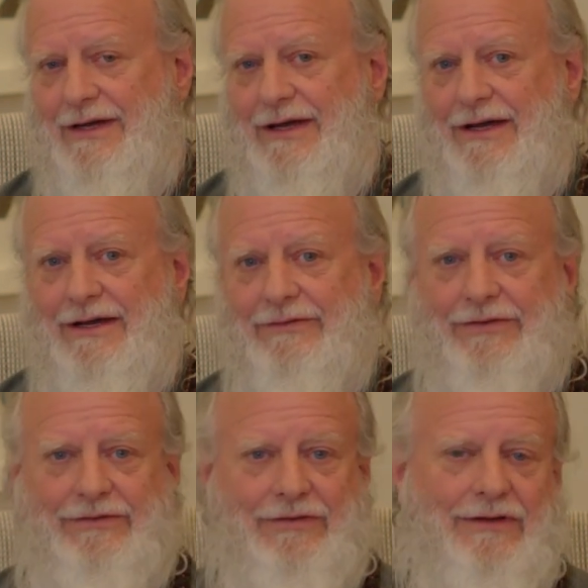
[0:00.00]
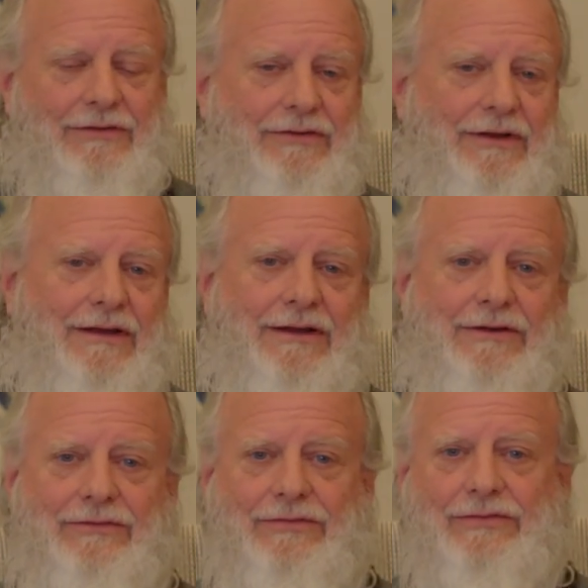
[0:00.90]
of a sense
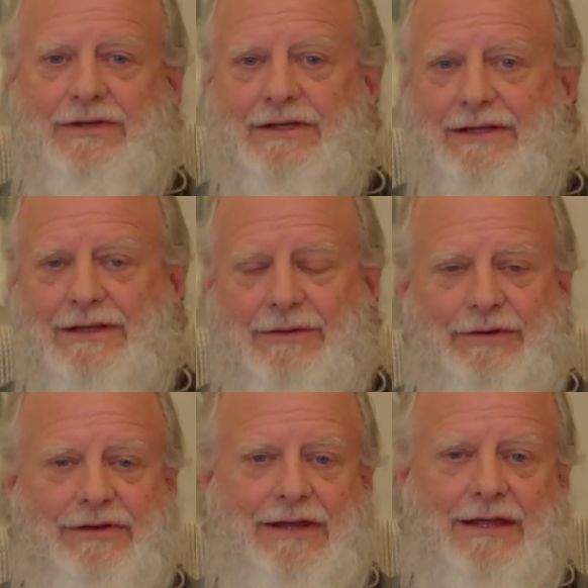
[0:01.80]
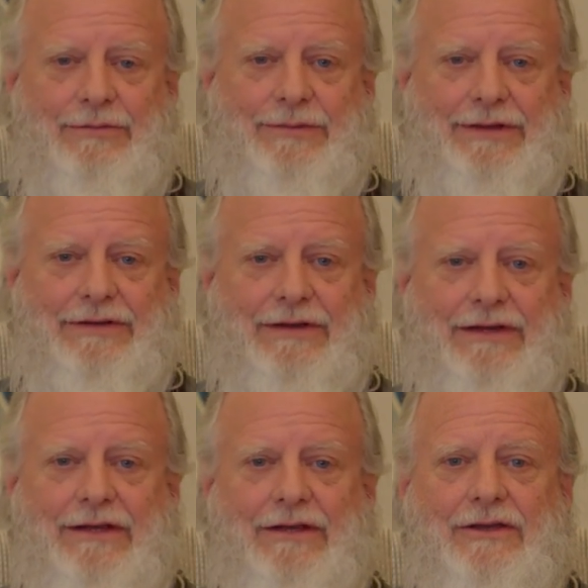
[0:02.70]
of limited
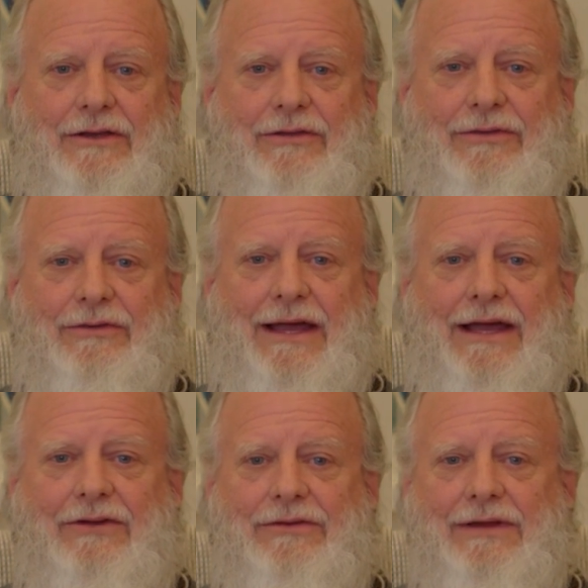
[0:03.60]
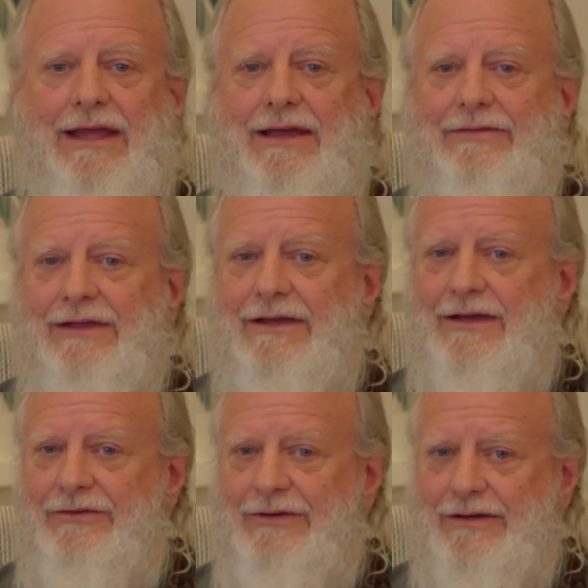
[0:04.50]
capability? Through actually having
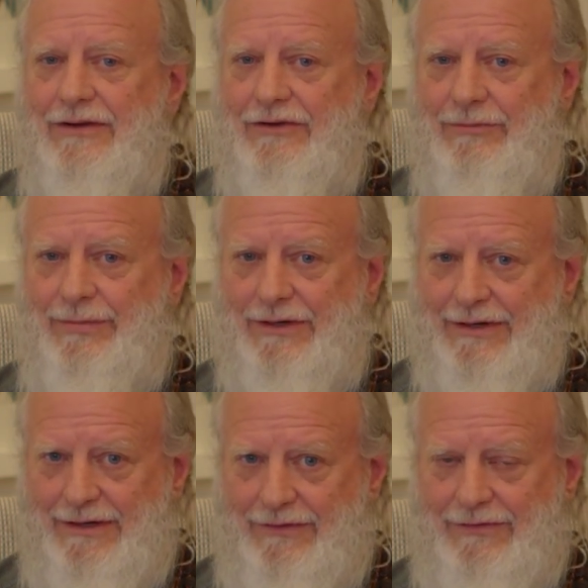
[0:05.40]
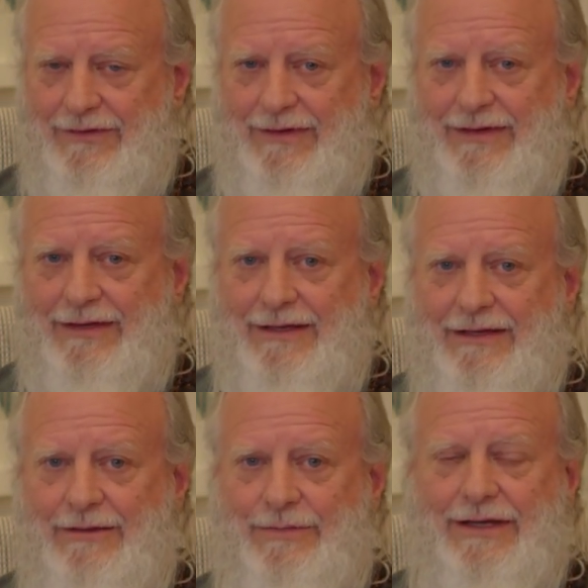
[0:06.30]
a direct experience
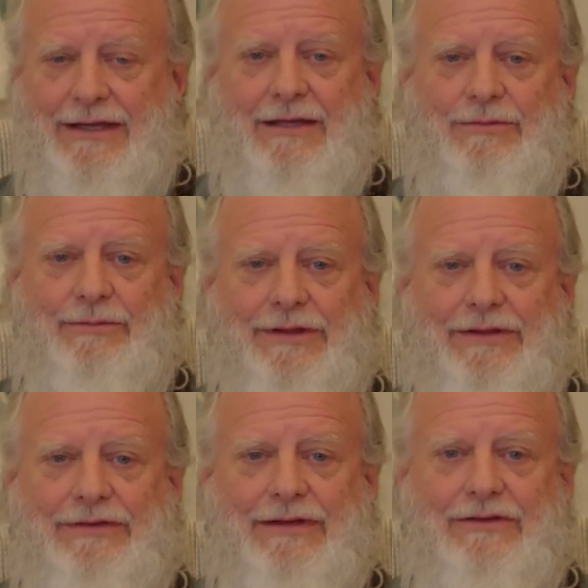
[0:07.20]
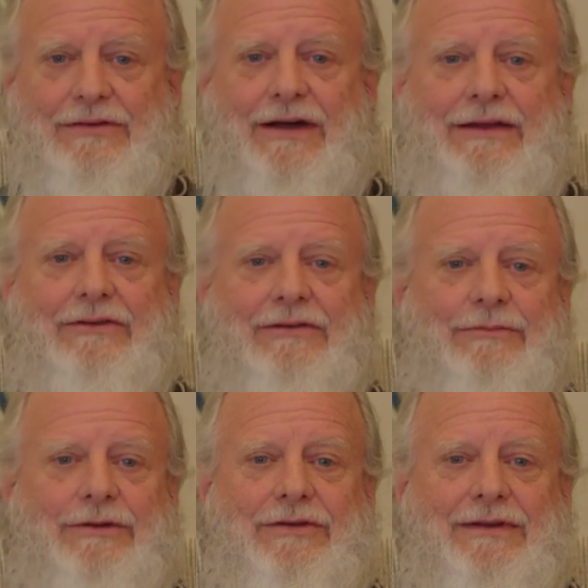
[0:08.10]
that my capability is not as
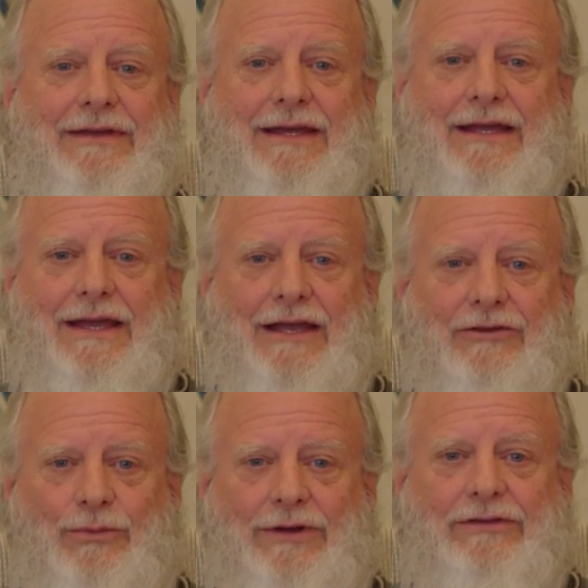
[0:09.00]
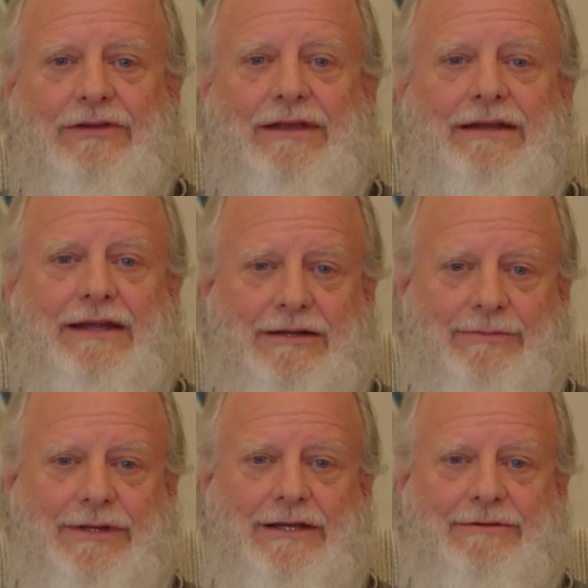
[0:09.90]
limited as once it
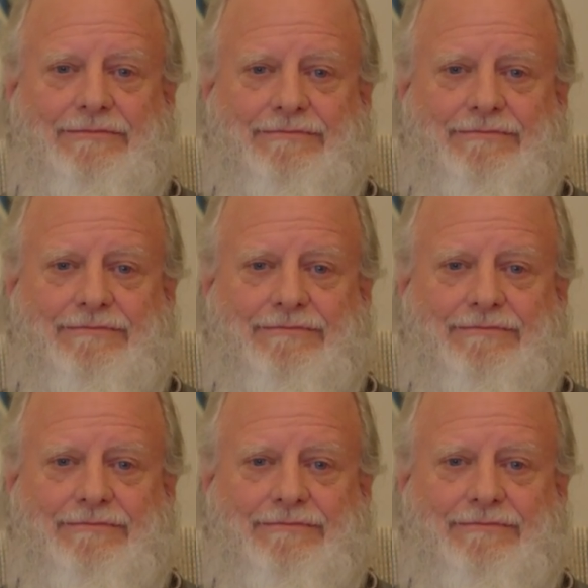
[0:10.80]
had been.